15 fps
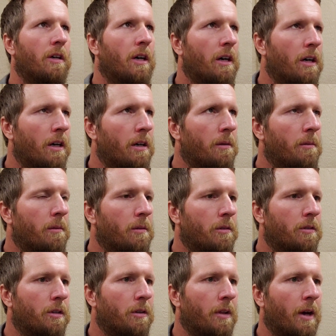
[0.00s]

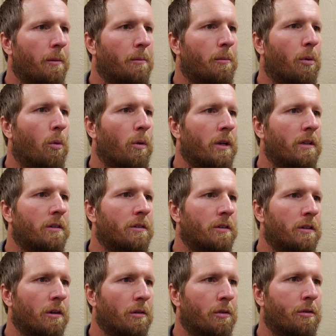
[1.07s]
to that
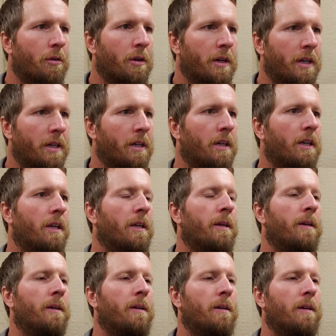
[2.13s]
0.03.
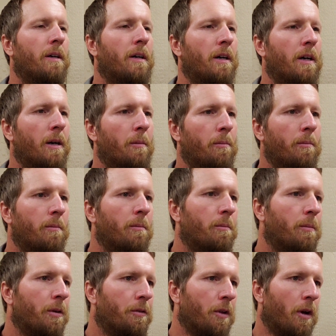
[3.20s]

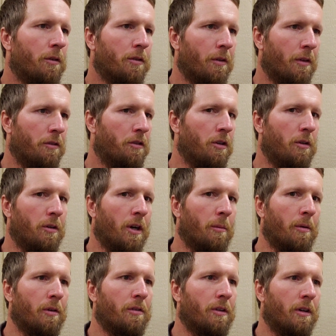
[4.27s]
But those are the two
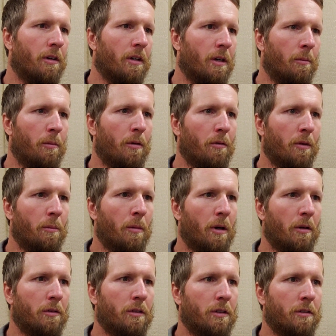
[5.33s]
numbers that are going to move the
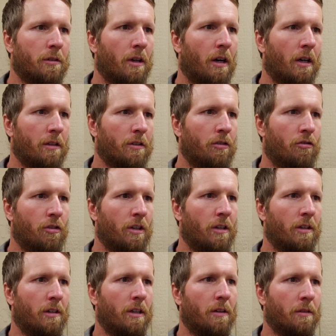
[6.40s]
most, is the
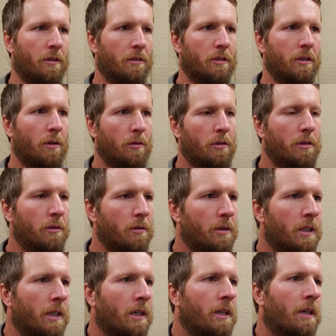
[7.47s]
oxygen and the CO2.
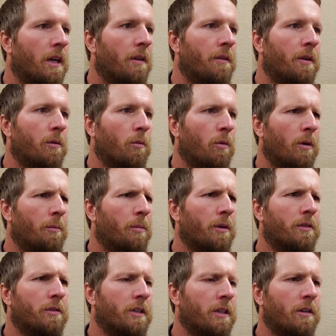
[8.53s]
And then
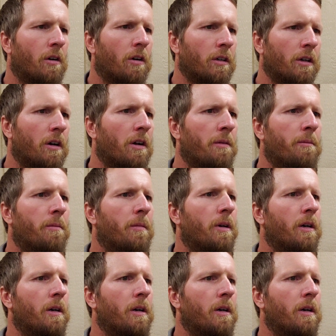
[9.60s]
1% argon.